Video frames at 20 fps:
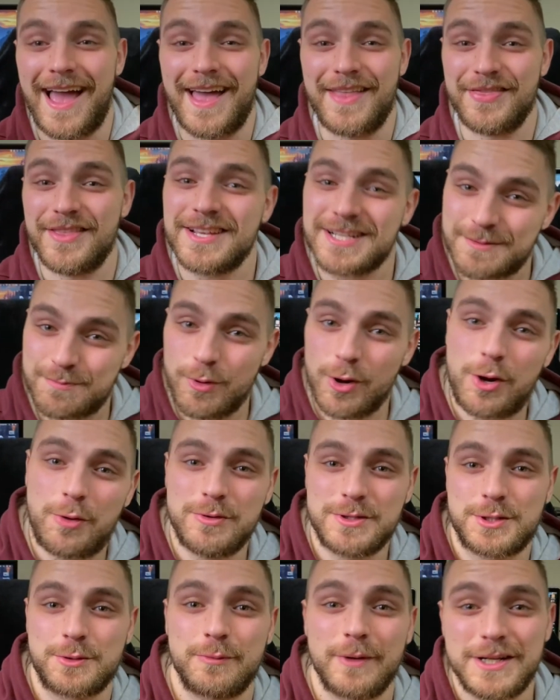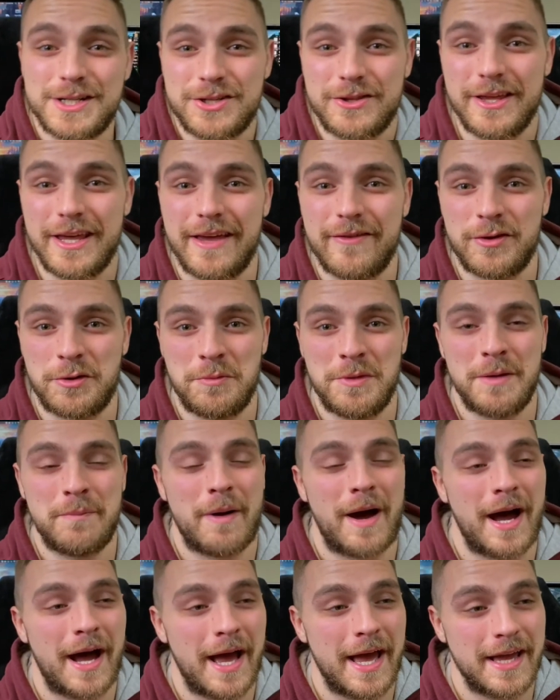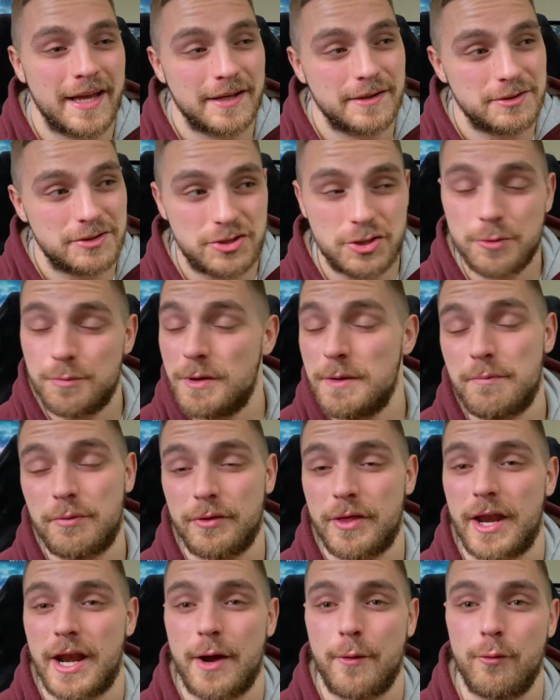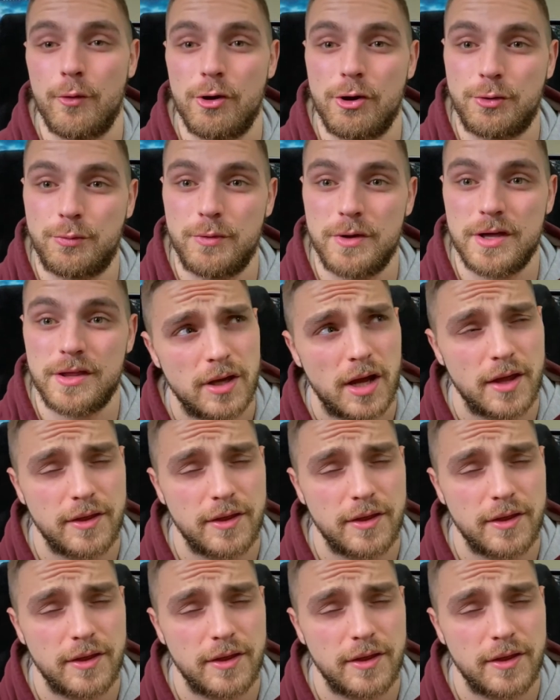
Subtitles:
And this book was originally given to me by two people that I worked with.